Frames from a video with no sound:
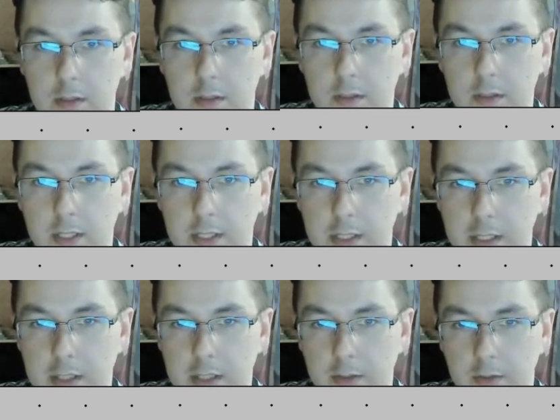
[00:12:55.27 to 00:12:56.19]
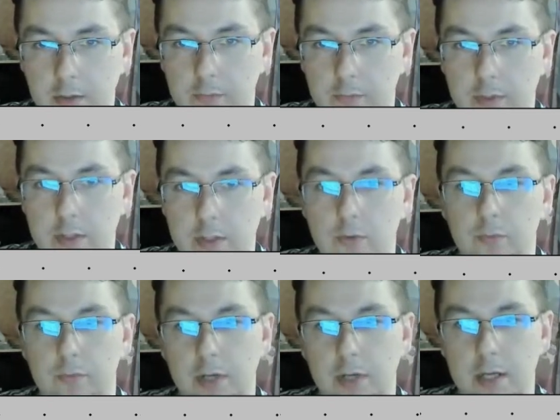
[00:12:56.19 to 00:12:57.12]
Like here, when you
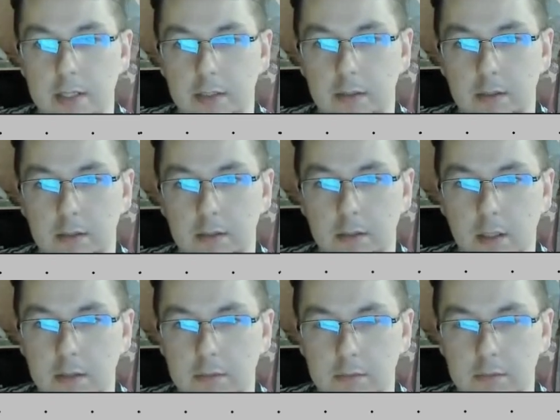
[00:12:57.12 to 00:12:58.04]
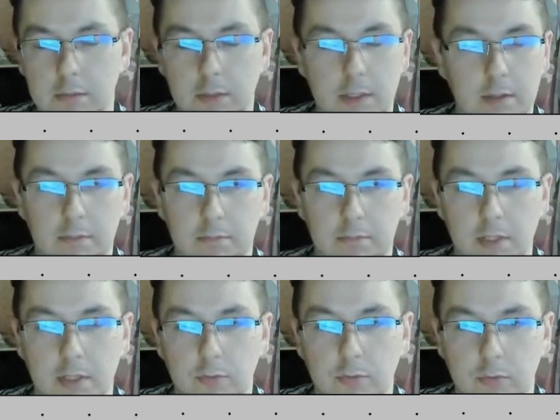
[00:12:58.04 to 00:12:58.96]
write, like, I
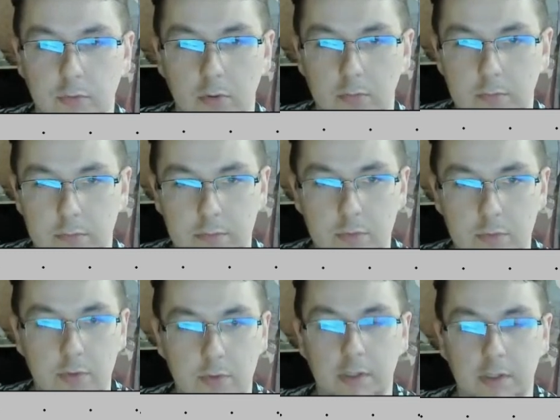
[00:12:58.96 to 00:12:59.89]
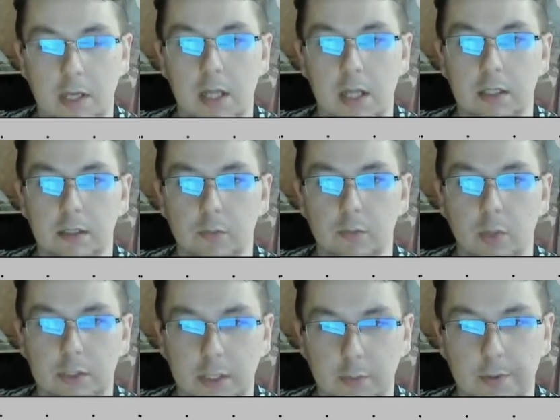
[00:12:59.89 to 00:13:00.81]
don't know, you can call
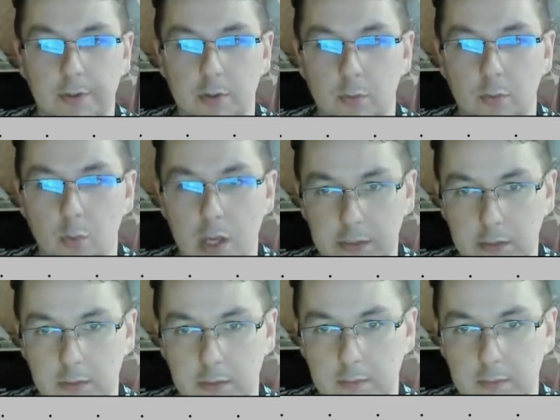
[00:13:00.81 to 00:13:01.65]
whatever you want,